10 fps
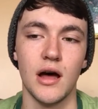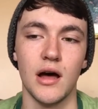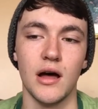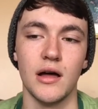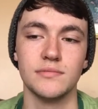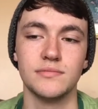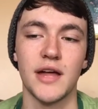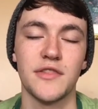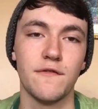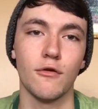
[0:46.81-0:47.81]

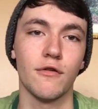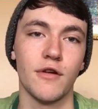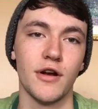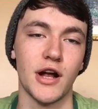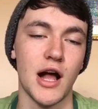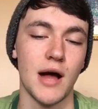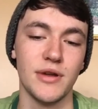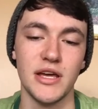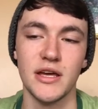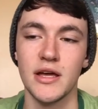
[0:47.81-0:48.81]
at the forefront of
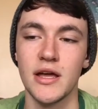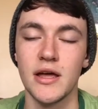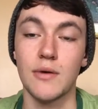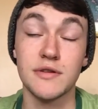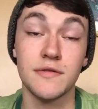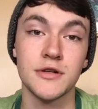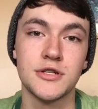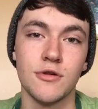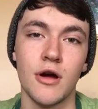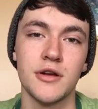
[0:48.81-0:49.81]
comedy. I was
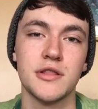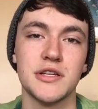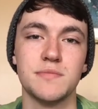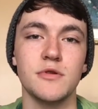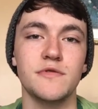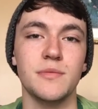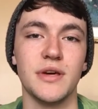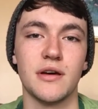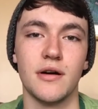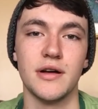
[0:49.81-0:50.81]
first drawn to this movie
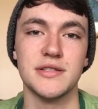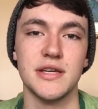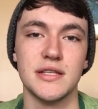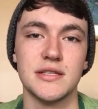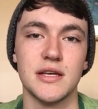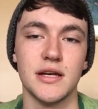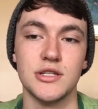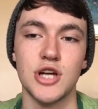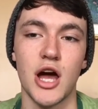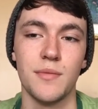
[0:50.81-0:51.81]
because it's
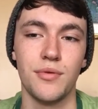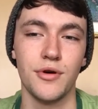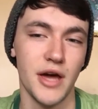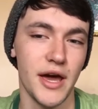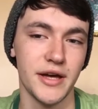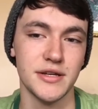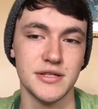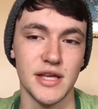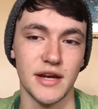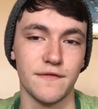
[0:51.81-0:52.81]
John
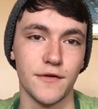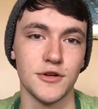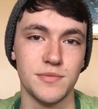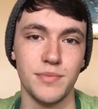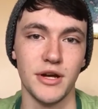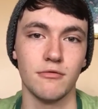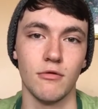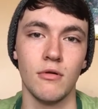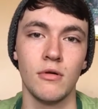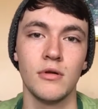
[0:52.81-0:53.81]
Boyega's first big
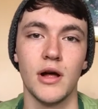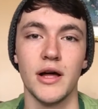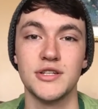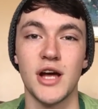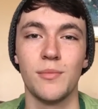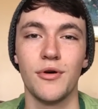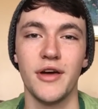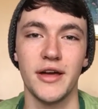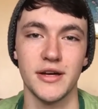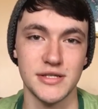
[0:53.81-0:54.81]
role. John
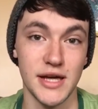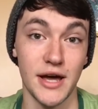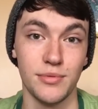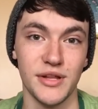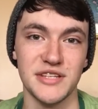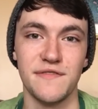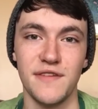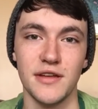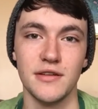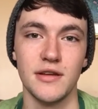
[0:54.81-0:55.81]
Boyega is the guy who plays
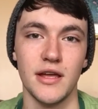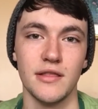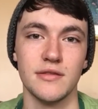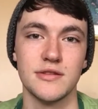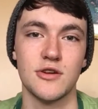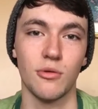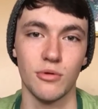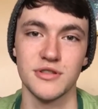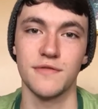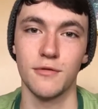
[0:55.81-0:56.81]
Finn in Star
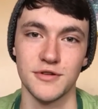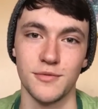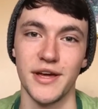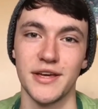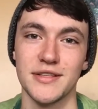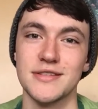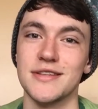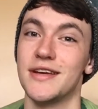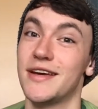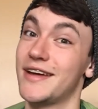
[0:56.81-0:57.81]
Wars: The Force
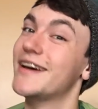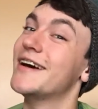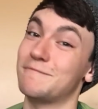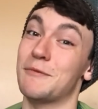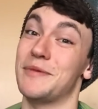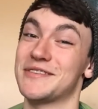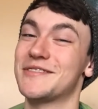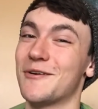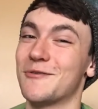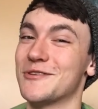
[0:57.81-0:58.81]
Awakens, and I'm a big
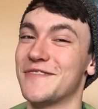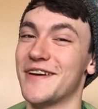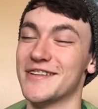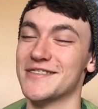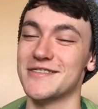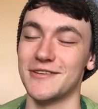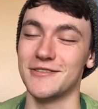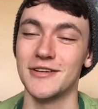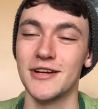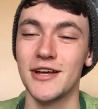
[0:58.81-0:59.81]
Star Wars fan,
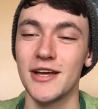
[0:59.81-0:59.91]
so